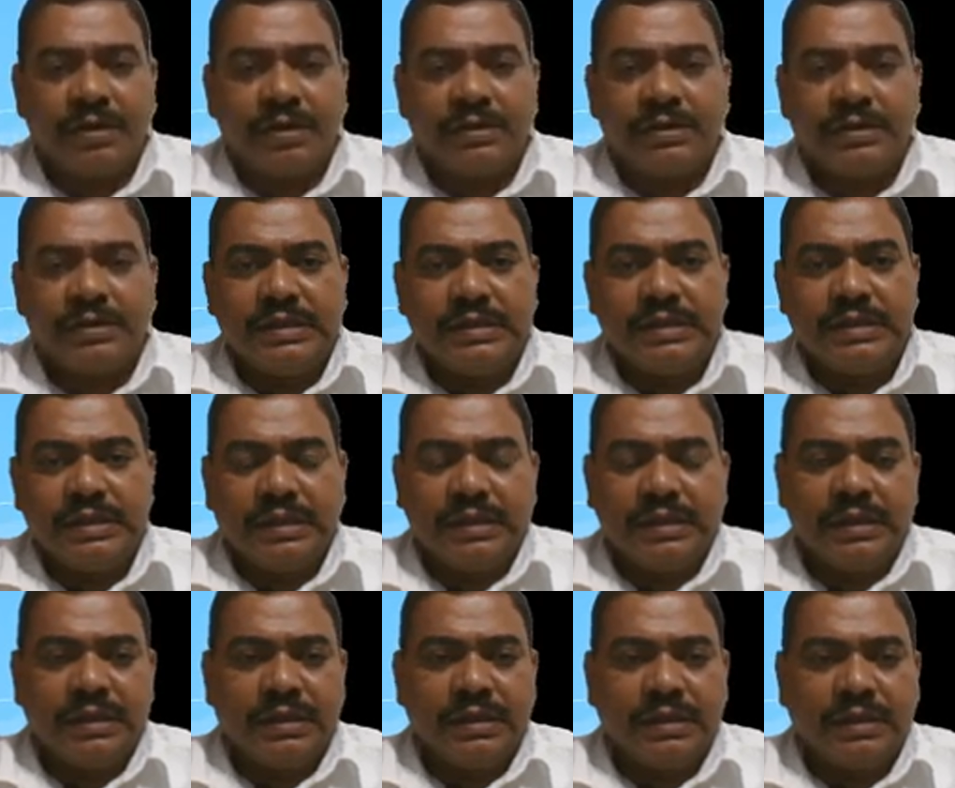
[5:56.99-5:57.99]

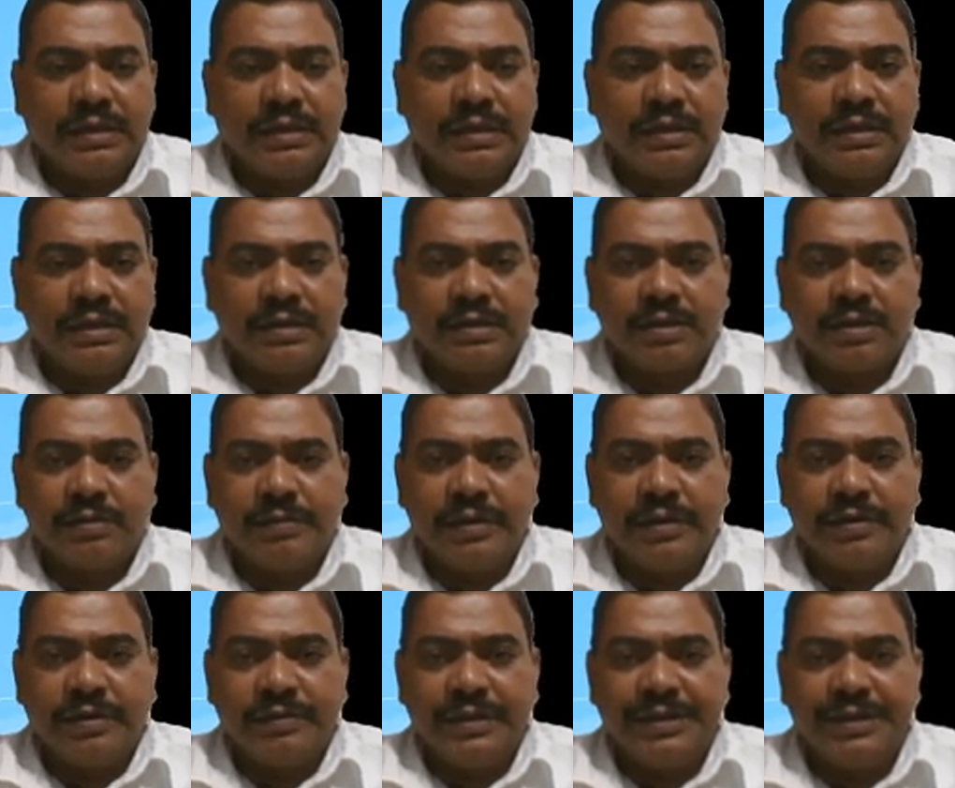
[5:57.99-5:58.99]
GCD, greatest common
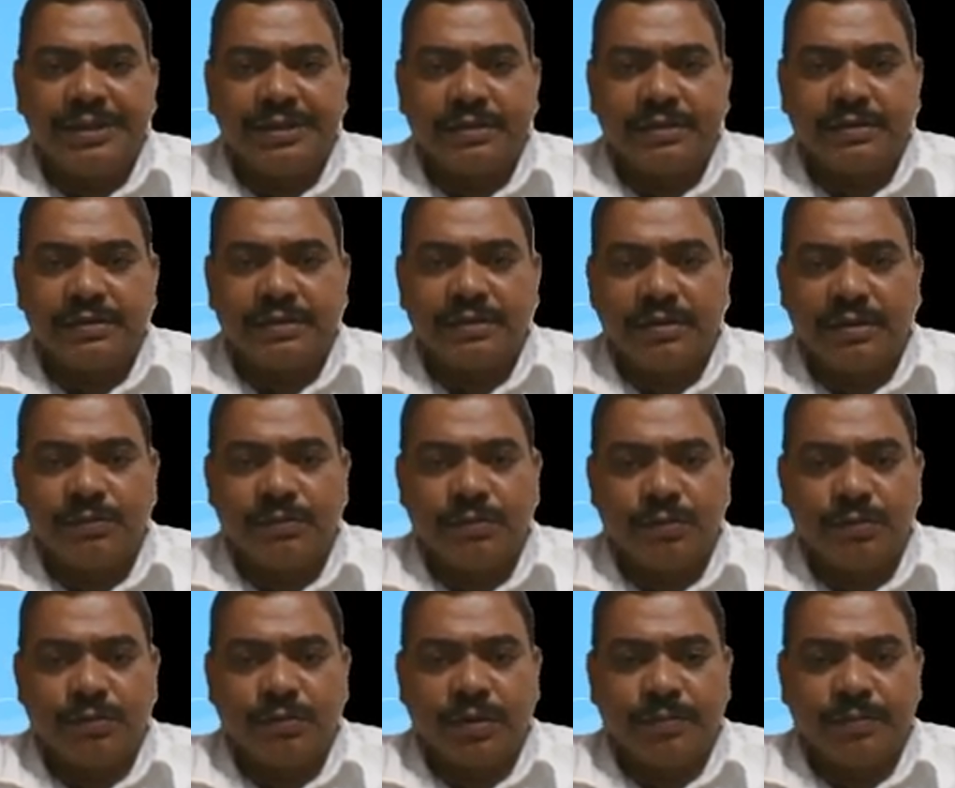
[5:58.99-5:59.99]
divisor, of
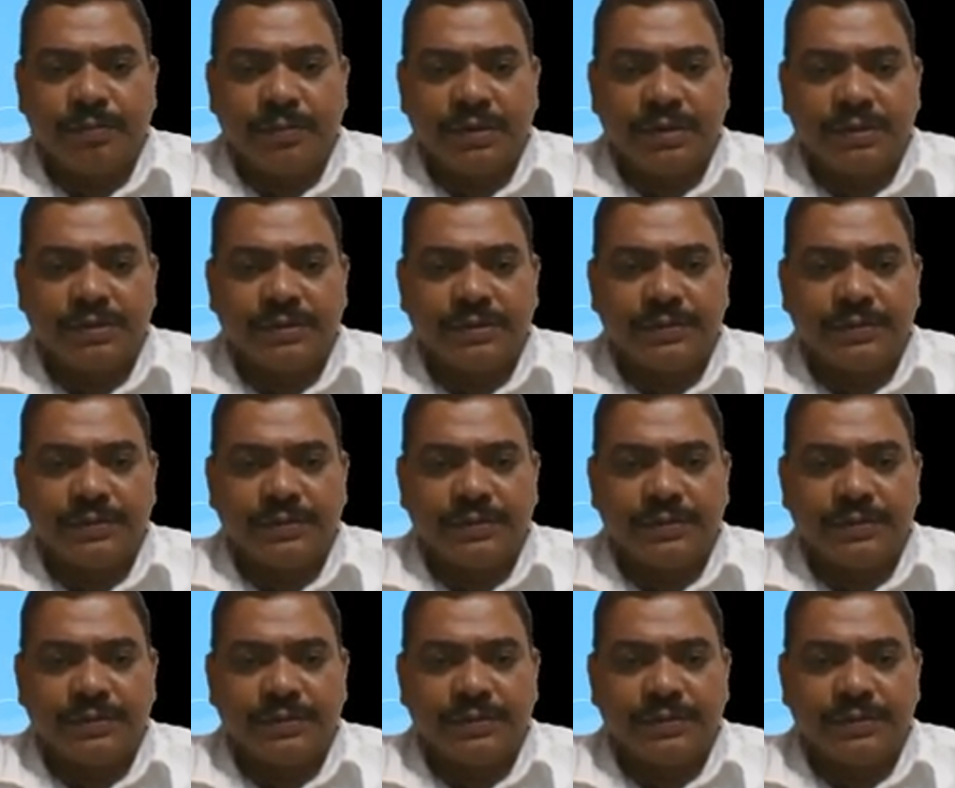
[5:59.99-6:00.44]
two numbers.